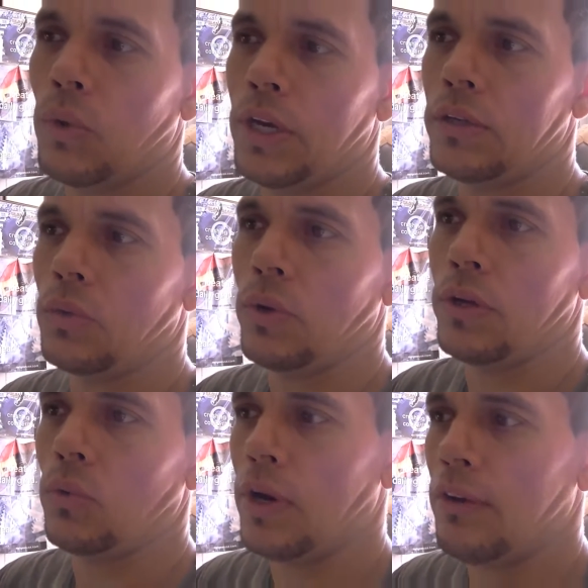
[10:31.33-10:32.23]
When
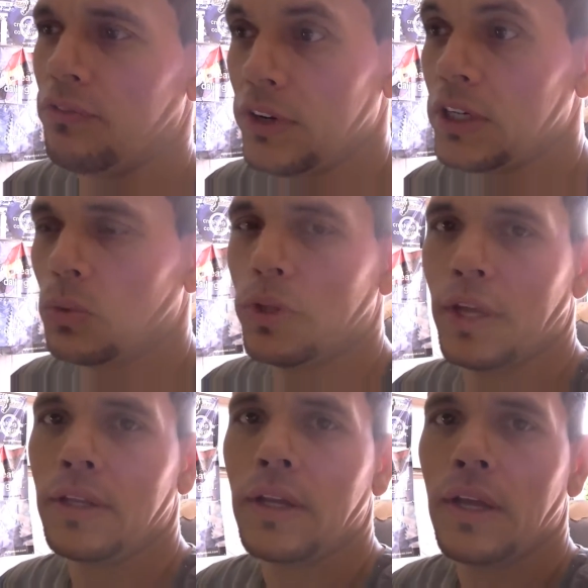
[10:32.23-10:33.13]
I'm finished
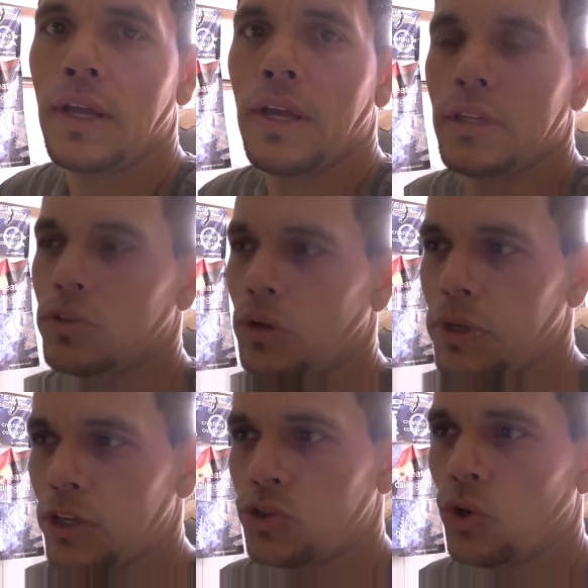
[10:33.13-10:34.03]
with it, it's
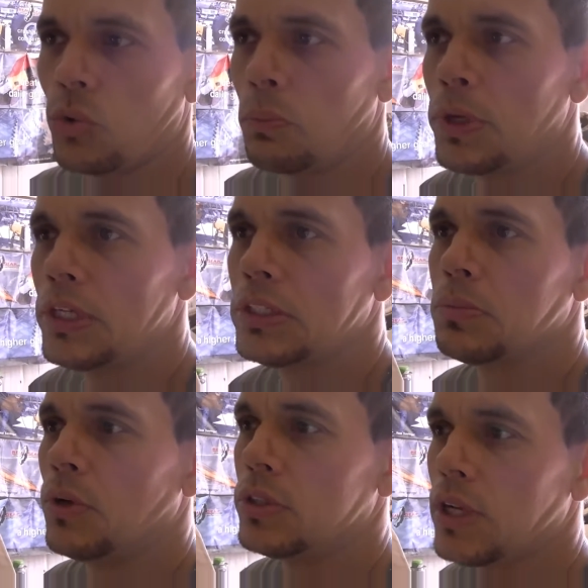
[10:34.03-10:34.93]
gonna be a showroom
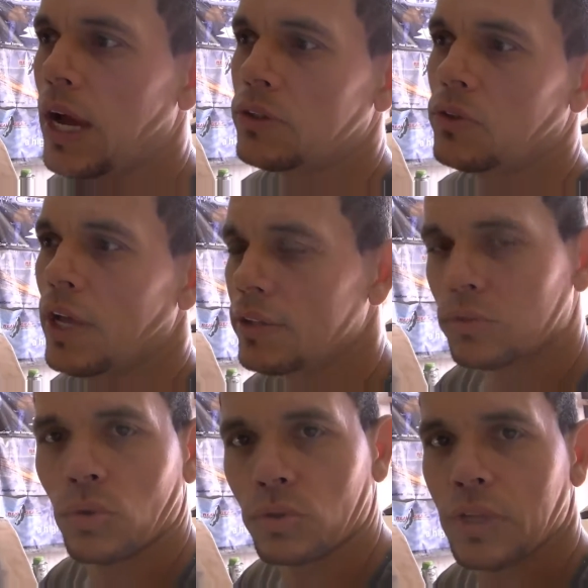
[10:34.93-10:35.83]
piece, but it actually
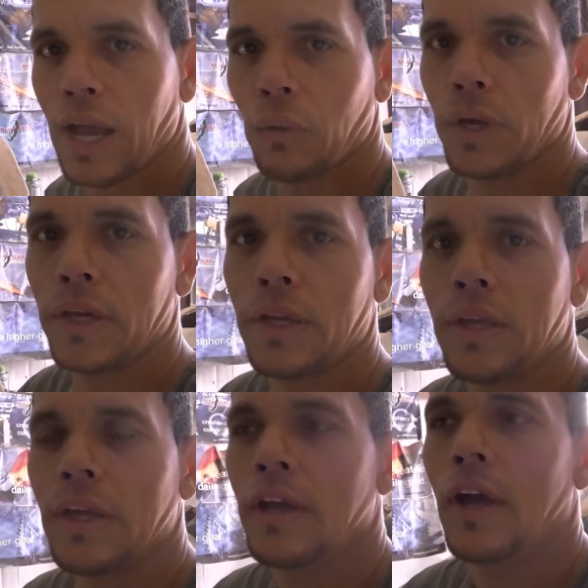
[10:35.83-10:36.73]
has to look that way,
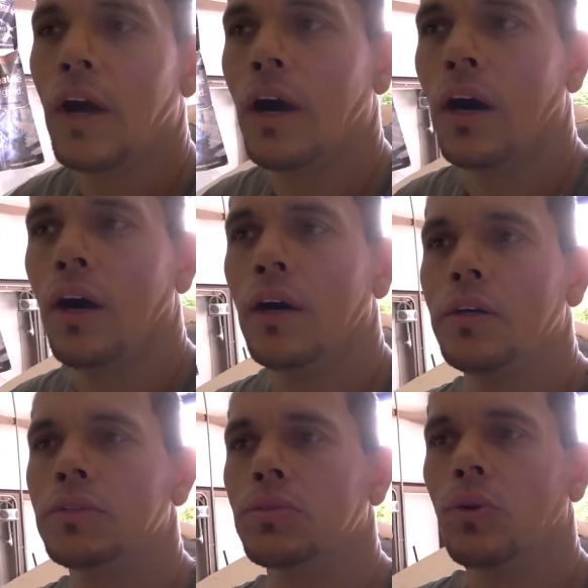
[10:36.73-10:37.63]

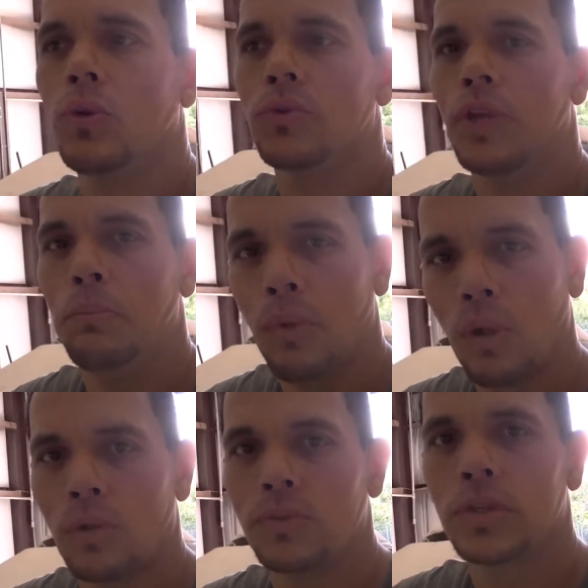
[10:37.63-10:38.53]
so the
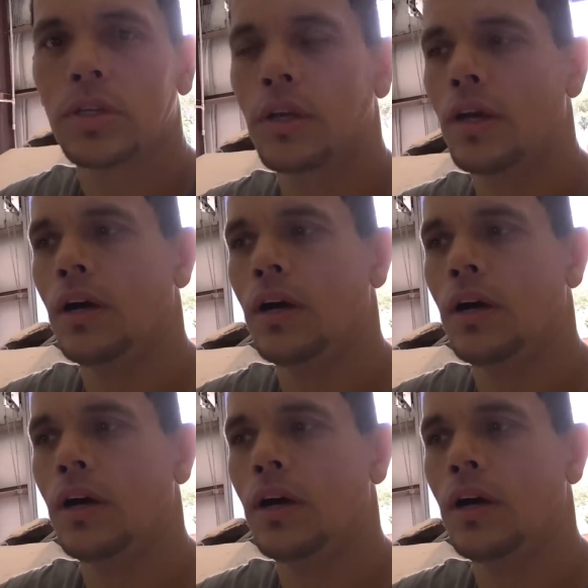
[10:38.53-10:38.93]
molds,